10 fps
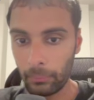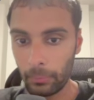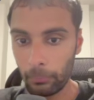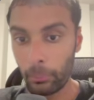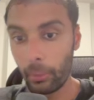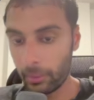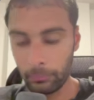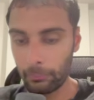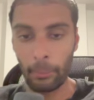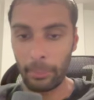We want
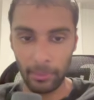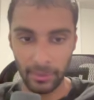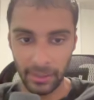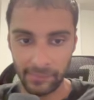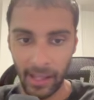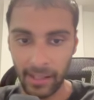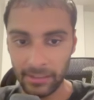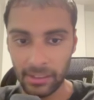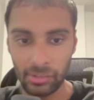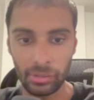people who are in an exact
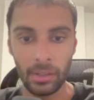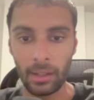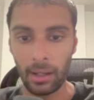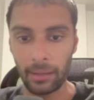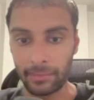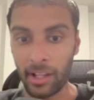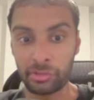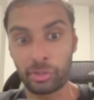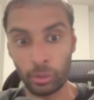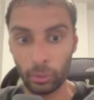niche, not
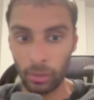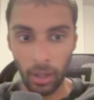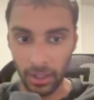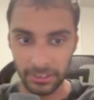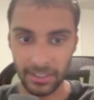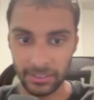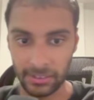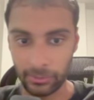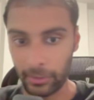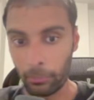general
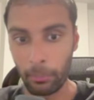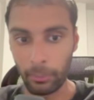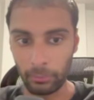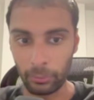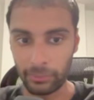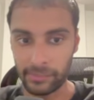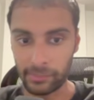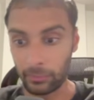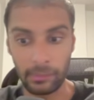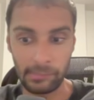contractors, right? When we want roofers.
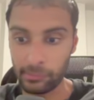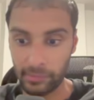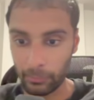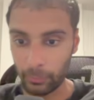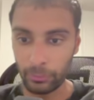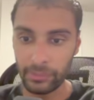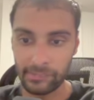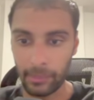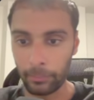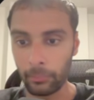So let's say we're taking the roofing
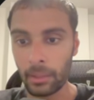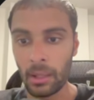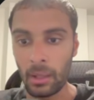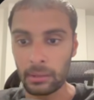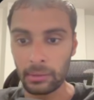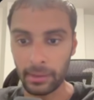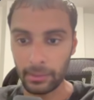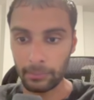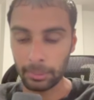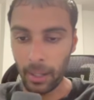example. You're going
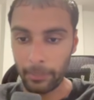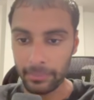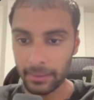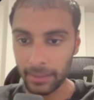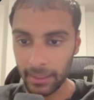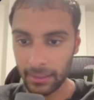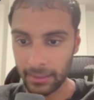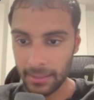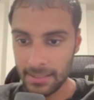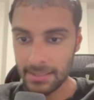to prompt Clay like
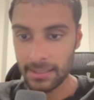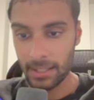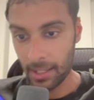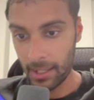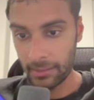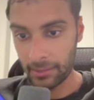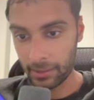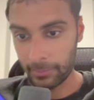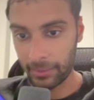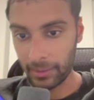this, and you're
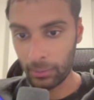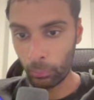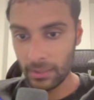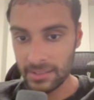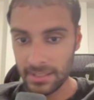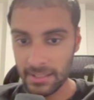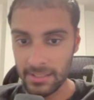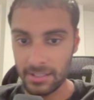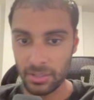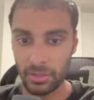going to be like, in one sentence,
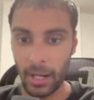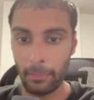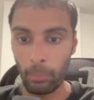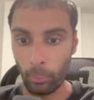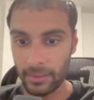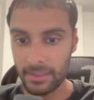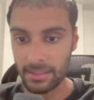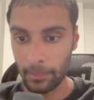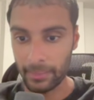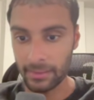describe what this
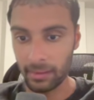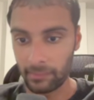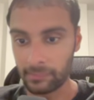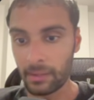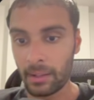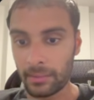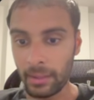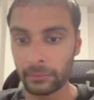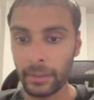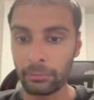company does.
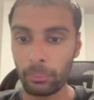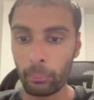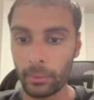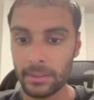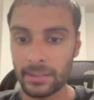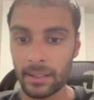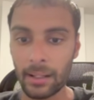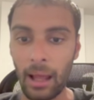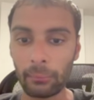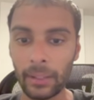Then rate from 1 to 10 on
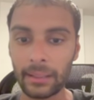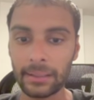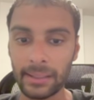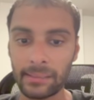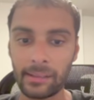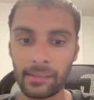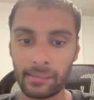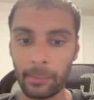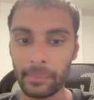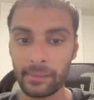how likely it is that this
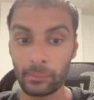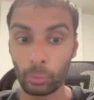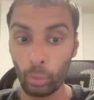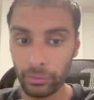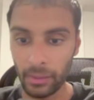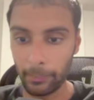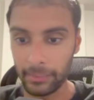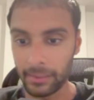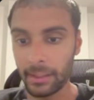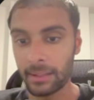company is a roofing
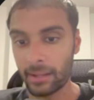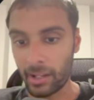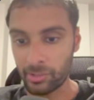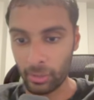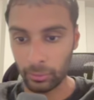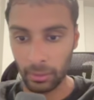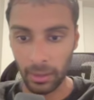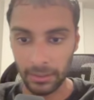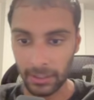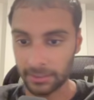company, not a general
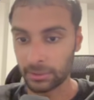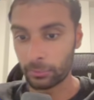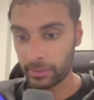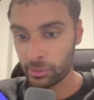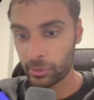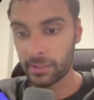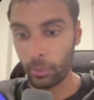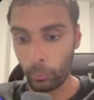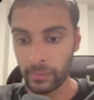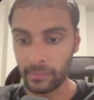contractor. Return
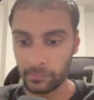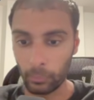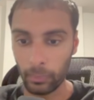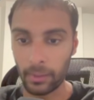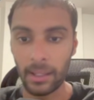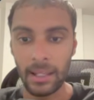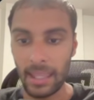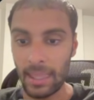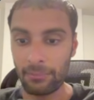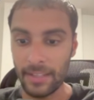only the score.
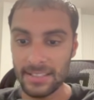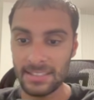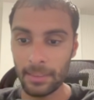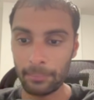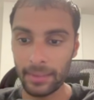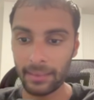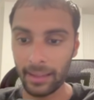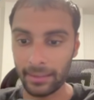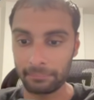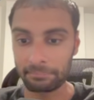If it's something
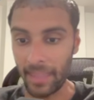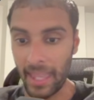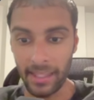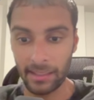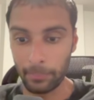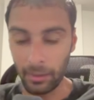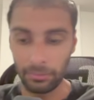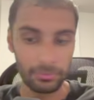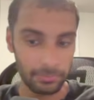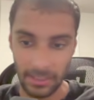like 8 and
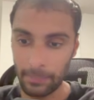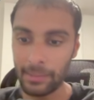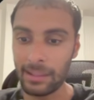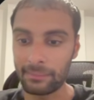above, keep it.